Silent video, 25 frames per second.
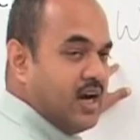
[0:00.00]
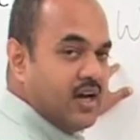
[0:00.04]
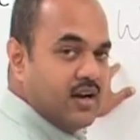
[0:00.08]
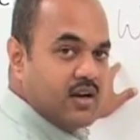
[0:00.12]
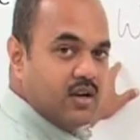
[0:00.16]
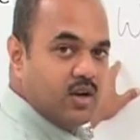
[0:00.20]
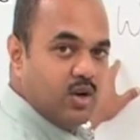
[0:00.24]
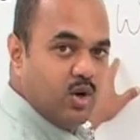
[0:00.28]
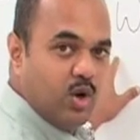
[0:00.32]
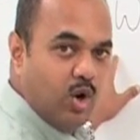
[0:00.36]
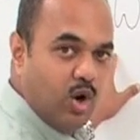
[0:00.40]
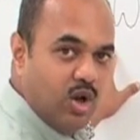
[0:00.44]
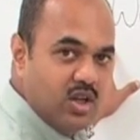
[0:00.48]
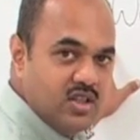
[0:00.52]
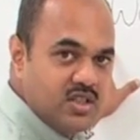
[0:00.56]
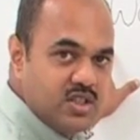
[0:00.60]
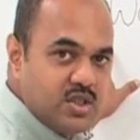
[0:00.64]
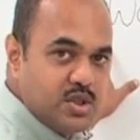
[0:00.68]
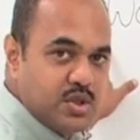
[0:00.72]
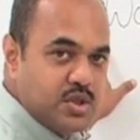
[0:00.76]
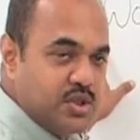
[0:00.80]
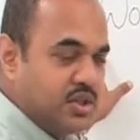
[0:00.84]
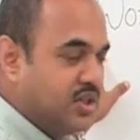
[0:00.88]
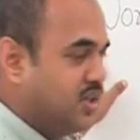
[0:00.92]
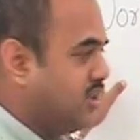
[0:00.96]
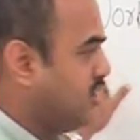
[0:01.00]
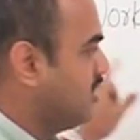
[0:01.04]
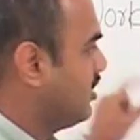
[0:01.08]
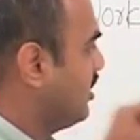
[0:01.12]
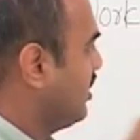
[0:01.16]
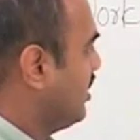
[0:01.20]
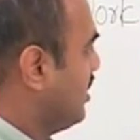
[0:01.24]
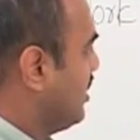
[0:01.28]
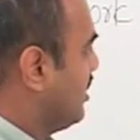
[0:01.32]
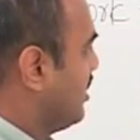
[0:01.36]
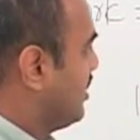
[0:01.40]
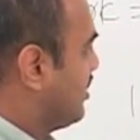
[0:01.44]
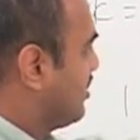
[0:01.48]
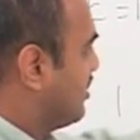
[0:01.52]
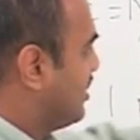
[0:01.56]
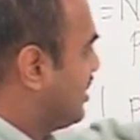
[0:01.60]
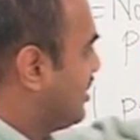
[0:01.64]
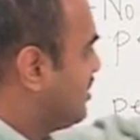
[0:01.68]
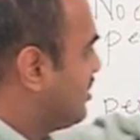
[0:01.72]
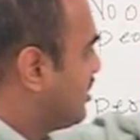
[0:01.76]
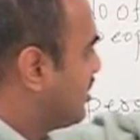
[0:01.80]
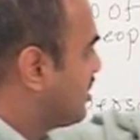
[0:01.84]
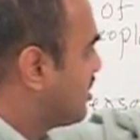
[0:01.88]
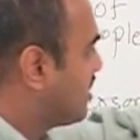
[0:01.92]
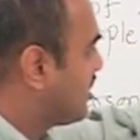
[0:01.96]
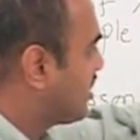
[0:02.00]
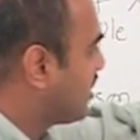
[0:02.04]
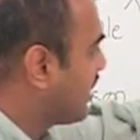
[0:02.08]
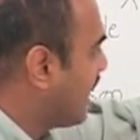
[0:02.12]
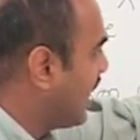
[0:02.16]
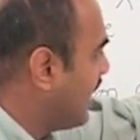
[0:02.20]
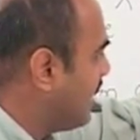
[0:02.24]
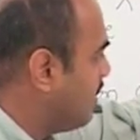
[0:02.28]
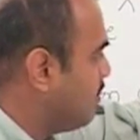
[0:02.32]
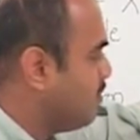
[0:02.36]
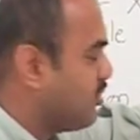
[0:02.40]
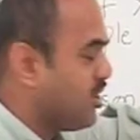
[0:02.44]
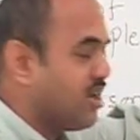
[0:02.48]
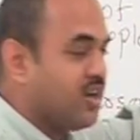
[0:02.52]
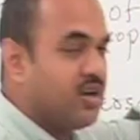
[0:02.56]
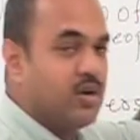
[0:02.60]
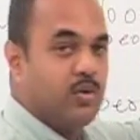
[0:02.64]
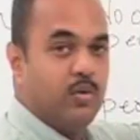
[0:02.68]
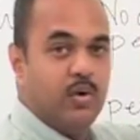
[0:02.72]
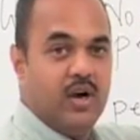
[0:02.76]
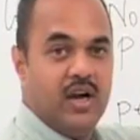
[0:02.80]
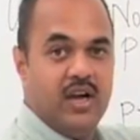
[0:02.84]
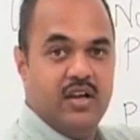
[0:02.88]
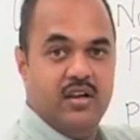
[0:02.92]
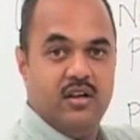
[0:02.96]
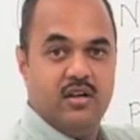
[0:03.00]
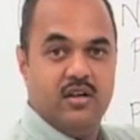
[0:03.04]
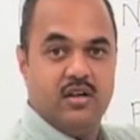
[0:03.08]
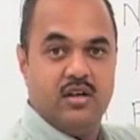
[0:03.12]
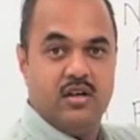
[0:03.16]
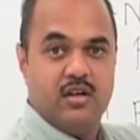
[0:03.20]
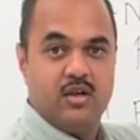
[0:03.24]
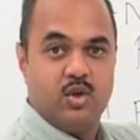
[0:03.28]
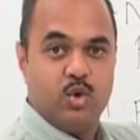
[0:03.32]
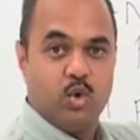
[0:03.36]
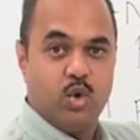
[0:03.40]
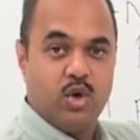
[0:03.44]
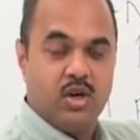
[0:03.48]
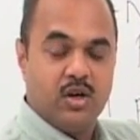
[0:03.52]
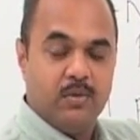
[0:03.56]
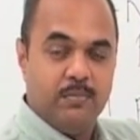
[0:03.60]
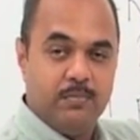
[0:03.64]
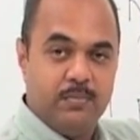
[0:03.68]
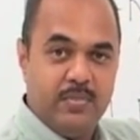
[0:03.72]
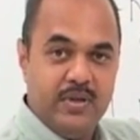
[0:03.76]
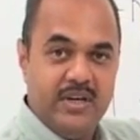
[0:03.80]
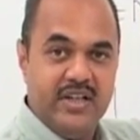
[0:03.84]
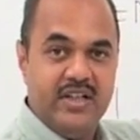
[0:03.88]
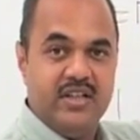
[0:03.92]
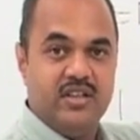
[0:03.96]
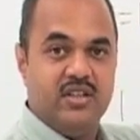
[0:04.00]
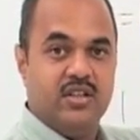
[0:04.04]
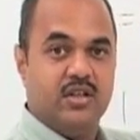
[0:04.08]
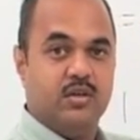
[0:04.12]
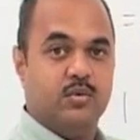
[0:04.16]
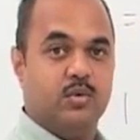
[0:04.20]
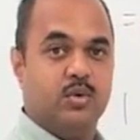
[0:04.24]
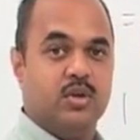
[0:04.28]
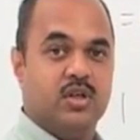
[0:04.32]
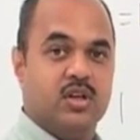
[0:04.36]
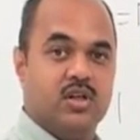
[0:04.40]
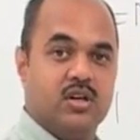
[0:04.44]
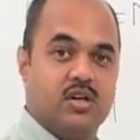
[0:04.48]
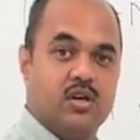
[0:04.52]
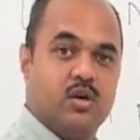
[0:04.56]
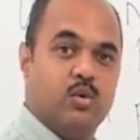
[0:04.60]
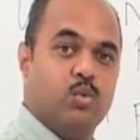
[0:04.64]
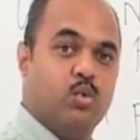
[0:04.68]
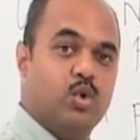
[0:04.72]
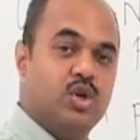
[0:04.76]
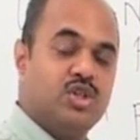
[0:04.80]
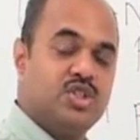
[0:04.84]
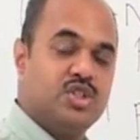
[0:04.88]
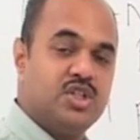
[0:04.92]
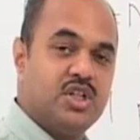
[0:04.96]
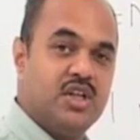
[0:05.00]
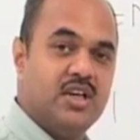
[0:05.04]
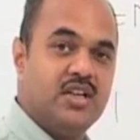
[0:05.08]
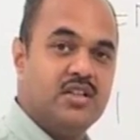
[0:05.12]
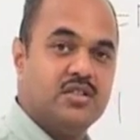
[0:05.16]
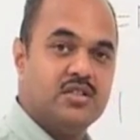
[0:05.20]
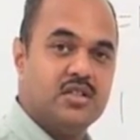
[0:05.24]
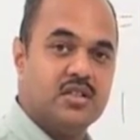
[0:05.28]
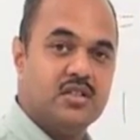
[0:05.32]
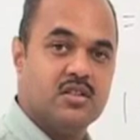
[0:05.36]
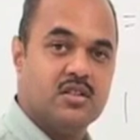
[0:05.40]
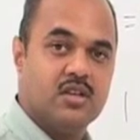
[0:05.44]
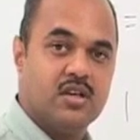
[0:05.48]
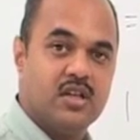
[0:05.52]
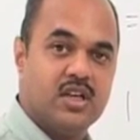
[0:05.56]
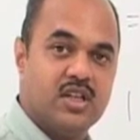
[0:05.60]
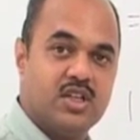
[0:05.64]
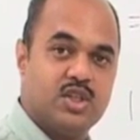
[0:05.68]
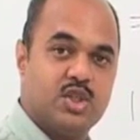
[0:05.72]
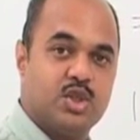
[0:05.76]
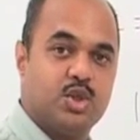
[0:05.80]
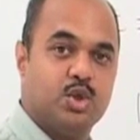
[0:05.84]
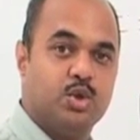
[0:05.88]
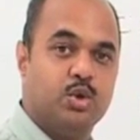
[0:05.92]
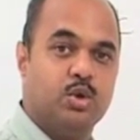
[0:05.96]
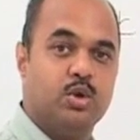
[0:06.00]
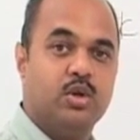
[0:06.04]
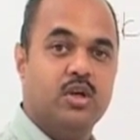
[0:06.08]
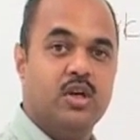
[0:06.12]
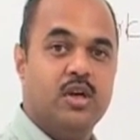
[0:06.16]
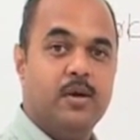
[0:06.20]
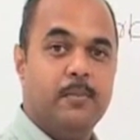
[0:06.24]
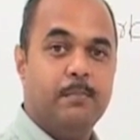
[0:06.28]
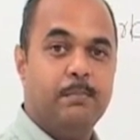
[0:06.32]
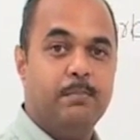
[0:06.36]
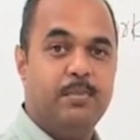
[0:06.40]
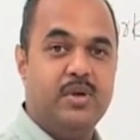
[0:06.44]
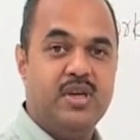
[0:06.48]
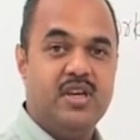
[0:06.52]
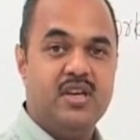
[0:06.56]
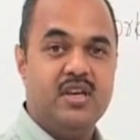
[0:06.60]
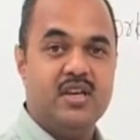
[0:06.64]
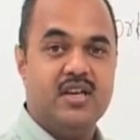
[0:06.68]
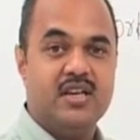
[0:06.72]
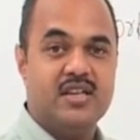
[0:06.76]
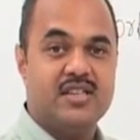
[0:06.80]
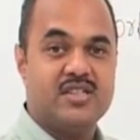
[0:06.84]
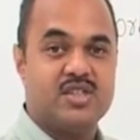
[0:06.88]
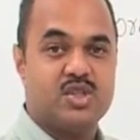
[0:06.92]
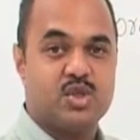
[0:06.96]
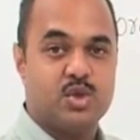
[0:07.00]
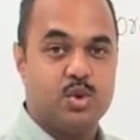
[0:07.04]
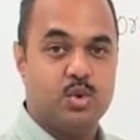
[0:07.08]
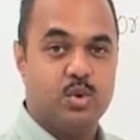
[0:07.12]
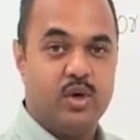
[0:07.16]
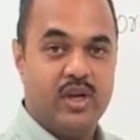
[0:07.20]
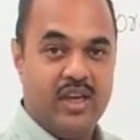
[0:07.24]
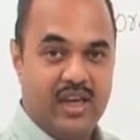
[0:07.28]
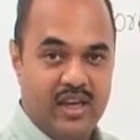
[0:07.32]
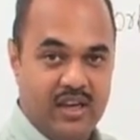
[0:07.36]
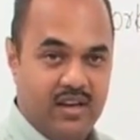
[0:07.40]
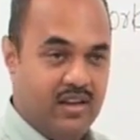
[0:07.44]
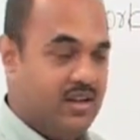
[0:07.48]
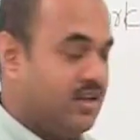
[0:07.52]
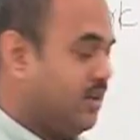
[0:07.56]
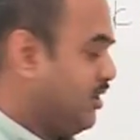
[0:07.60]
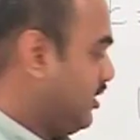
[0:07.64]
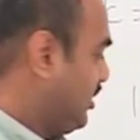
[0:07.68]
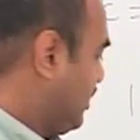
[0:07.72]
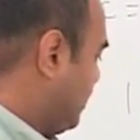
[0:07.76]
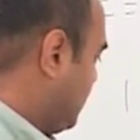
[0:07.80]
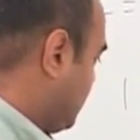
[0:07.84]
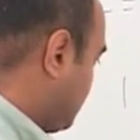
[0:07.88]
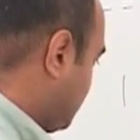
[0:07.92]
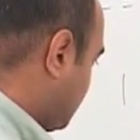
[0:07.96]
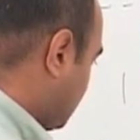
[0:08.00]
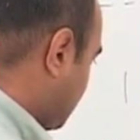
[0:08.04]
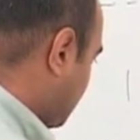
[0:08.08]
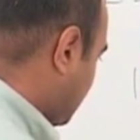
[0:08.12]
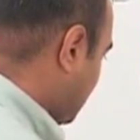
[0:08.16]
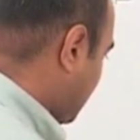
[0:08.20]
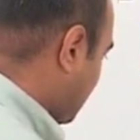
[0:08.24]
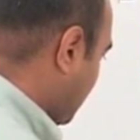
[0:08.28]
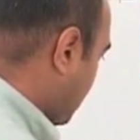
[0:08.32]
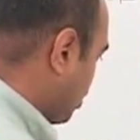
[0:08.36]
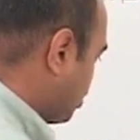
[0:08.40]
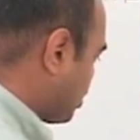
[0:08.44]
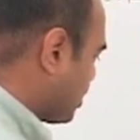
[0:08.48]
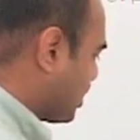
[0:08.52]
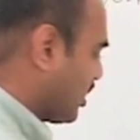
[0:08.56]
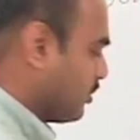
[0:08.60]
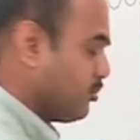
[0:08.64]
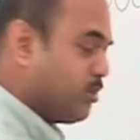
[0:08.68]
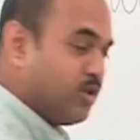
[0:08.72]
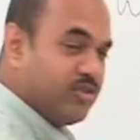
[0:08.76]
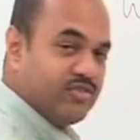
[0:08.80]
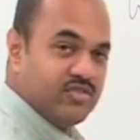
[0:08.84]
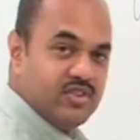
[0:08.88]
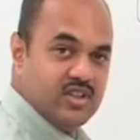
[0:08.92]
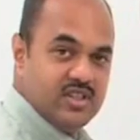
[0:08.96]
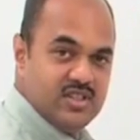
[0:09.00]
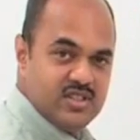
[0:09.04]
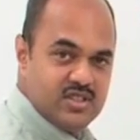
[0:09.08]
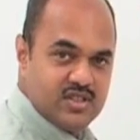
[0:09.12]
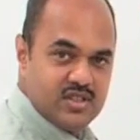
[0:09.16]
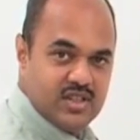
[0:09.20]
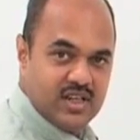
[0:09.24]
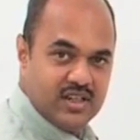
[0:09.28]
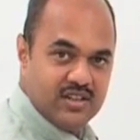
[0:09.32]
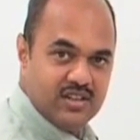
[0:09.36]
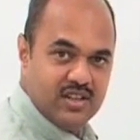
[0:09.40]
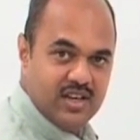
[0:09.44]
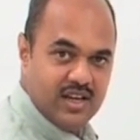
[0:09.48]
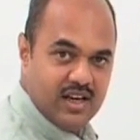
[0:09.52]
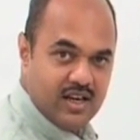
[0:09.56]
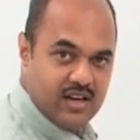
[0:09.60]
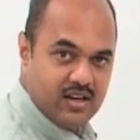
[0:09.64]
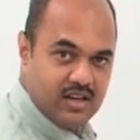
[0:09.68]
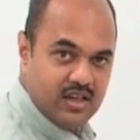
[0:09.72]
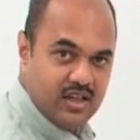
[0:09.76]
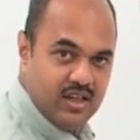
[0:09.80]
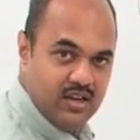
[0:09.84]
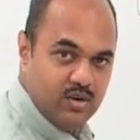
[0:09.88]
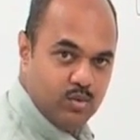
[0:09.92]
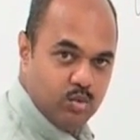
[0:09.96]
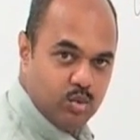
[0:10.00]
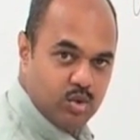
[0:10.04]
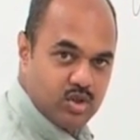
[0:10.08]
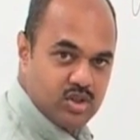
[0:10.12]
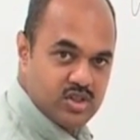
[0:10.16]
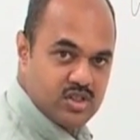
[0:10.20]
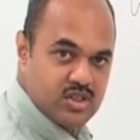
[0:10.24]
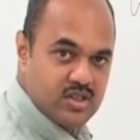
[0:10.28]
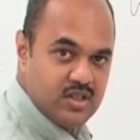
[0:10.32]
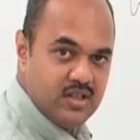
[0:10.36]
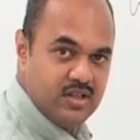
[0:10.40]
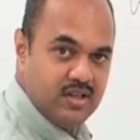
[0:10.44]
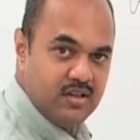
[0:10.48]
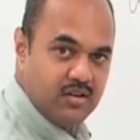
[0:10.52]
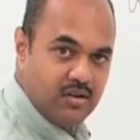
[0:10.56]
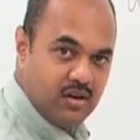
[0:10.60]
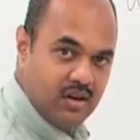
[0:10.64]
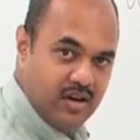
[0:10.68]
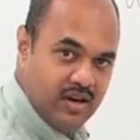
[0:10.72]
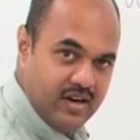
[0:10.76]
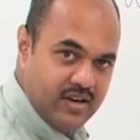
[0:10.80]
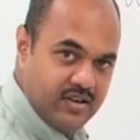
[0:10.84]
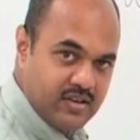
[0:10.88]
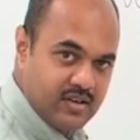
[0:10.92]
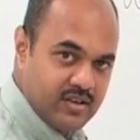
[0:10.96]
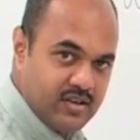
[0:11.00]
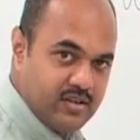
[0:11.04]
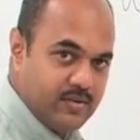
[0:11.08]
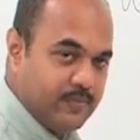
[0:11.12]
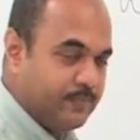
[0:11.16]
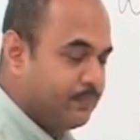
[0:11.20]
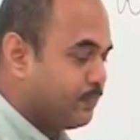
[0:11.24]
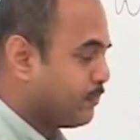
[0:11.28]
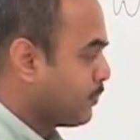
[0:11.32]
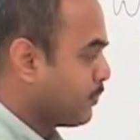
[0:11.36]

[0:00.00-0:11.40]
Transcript: are constant, then the time required to complete the work would change in the ratio B is to A. An outcome of this that they are inversely related.